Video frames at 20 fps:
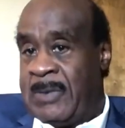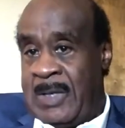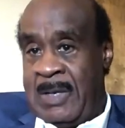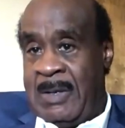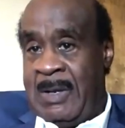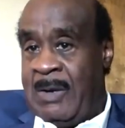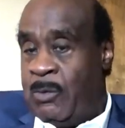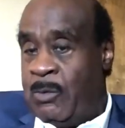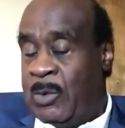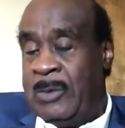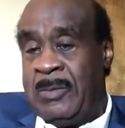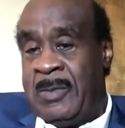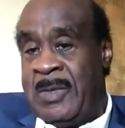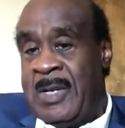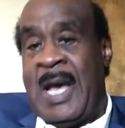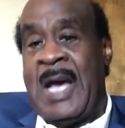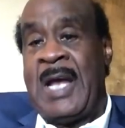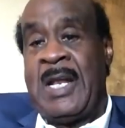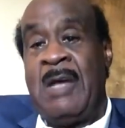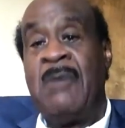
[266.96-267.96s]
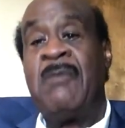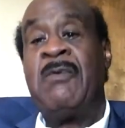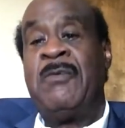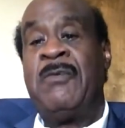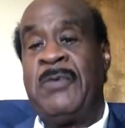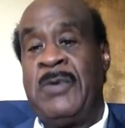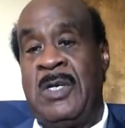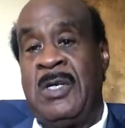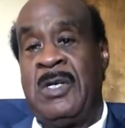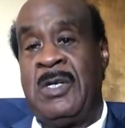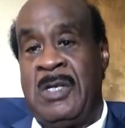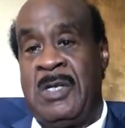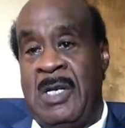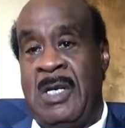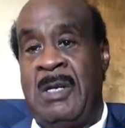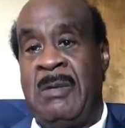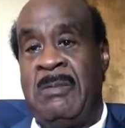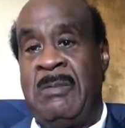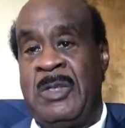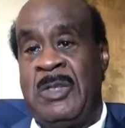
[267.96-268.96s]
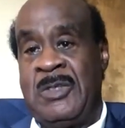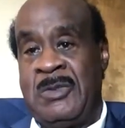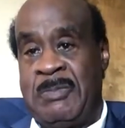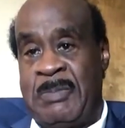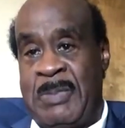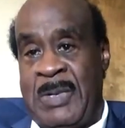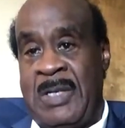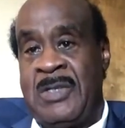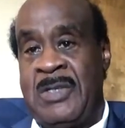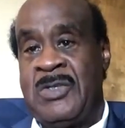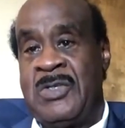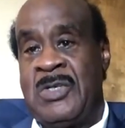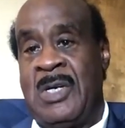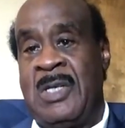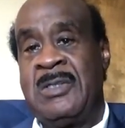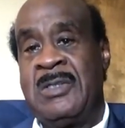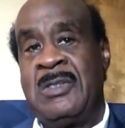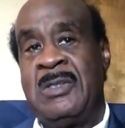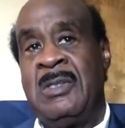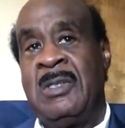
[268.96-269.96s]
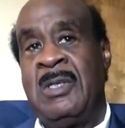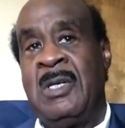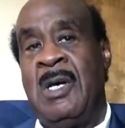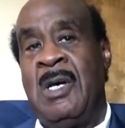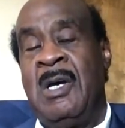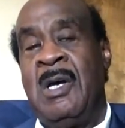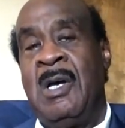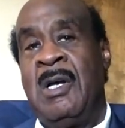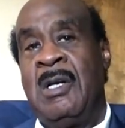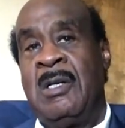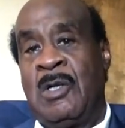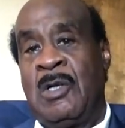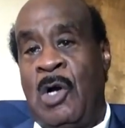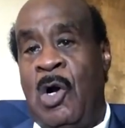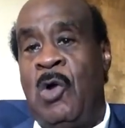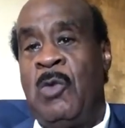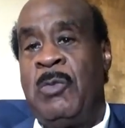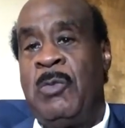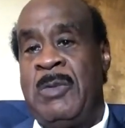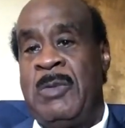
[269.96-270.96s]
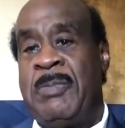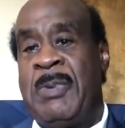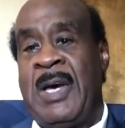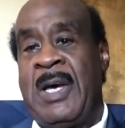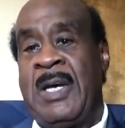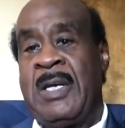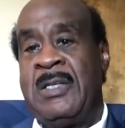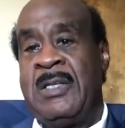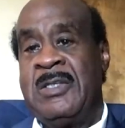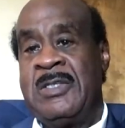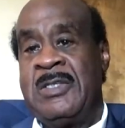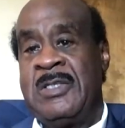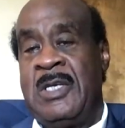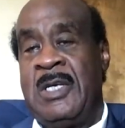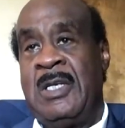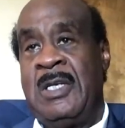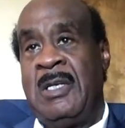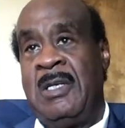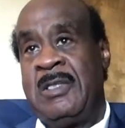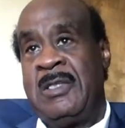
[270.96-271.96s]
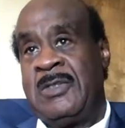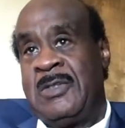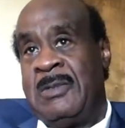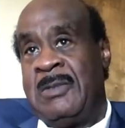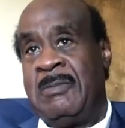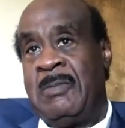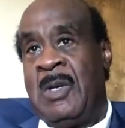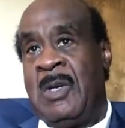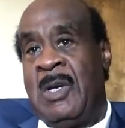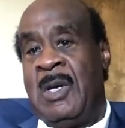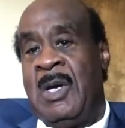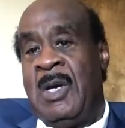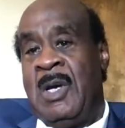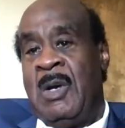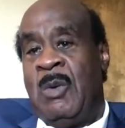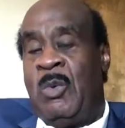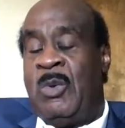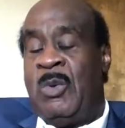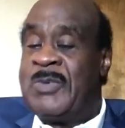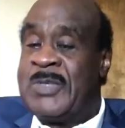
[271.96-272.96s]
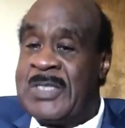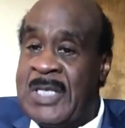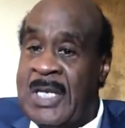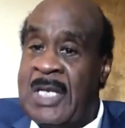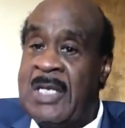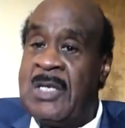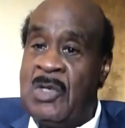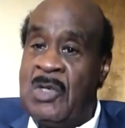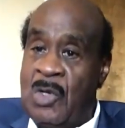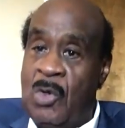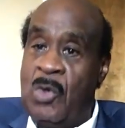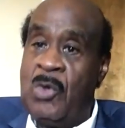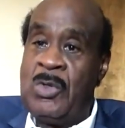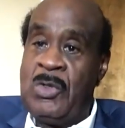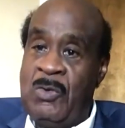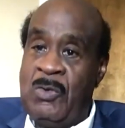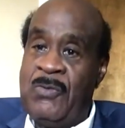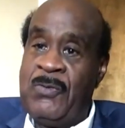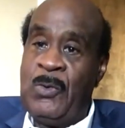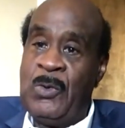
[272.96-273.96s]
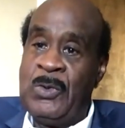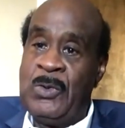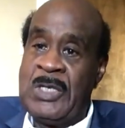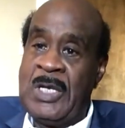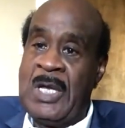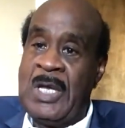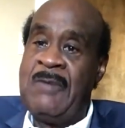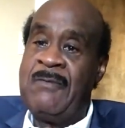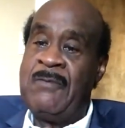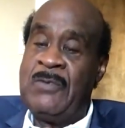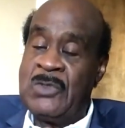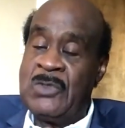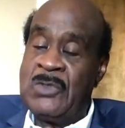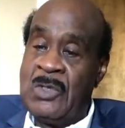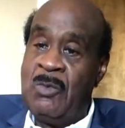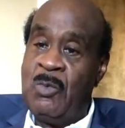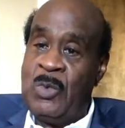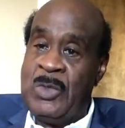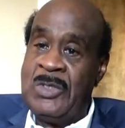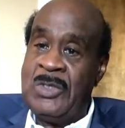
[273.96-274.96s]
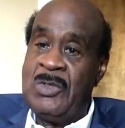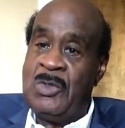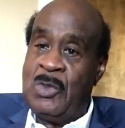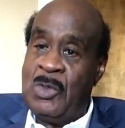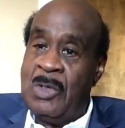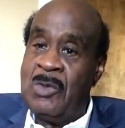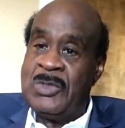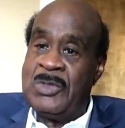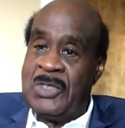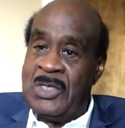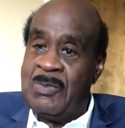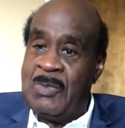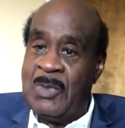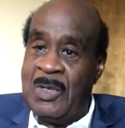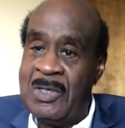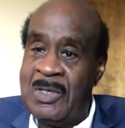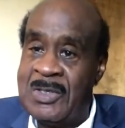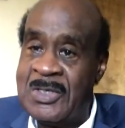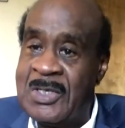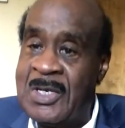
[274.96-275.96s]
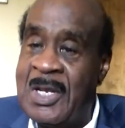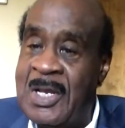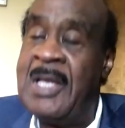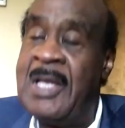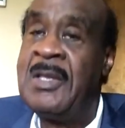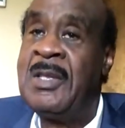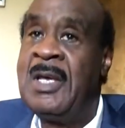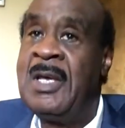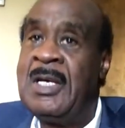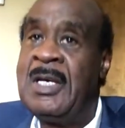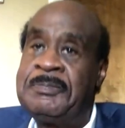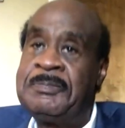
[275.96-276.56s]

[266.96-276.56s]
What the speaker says: I would not ever forget her name, Mrs. Betty Johnson, called me back and said, listen, we've said no to you 4 times. For some reason, you don't seem to understand that.